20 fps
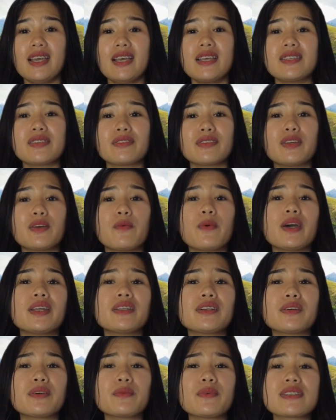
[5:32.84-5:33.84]
So the
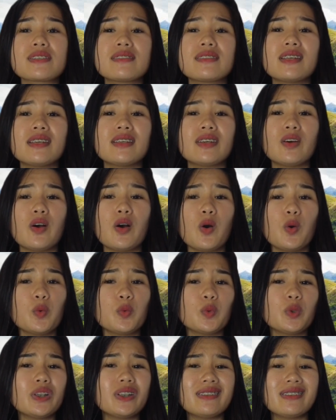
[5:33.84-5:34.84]
weather was the
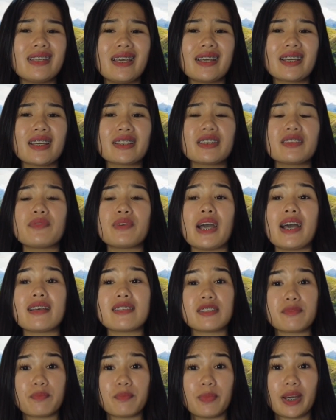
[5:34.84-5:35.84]
only negative
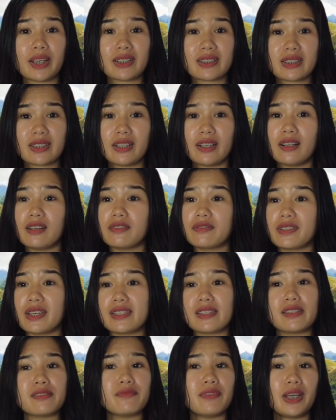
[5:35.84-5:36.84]
aspect of
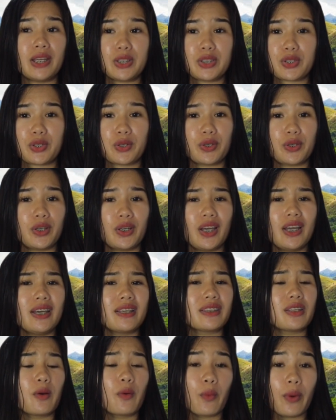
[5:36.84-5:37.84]
his adventure.
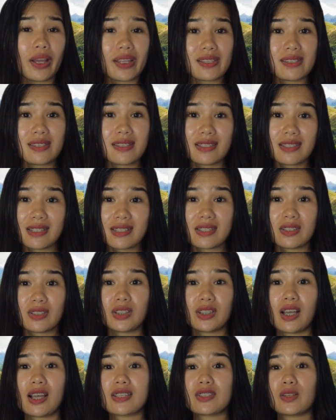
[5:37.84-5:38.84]
The wet
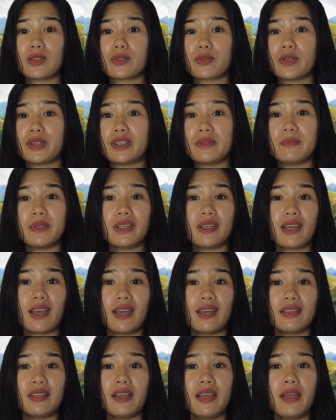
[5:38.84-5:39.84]
season has already
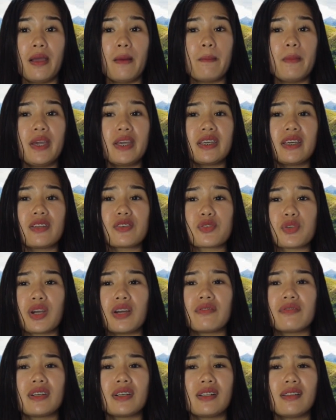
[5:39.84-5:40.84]
begun, making
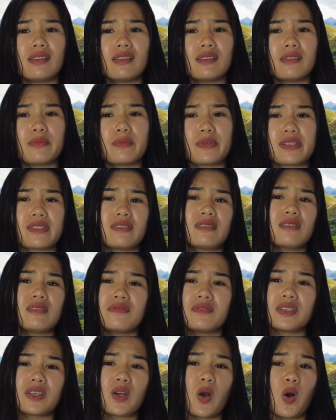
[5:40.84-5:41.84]
travel was
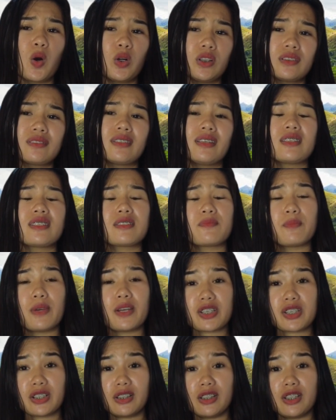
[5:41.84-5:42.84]
difficult,
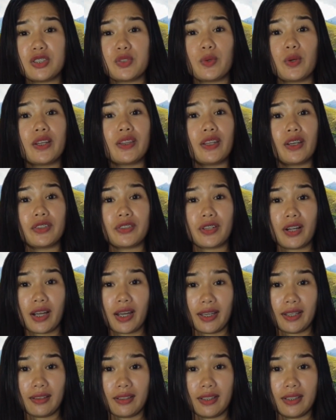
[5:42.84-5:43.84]
especially to another
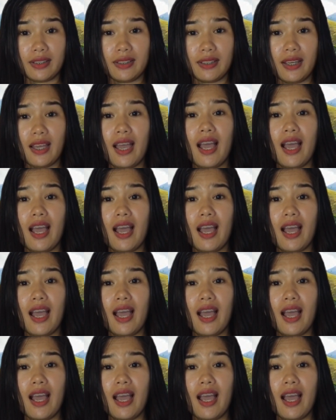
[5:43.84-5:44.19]
island.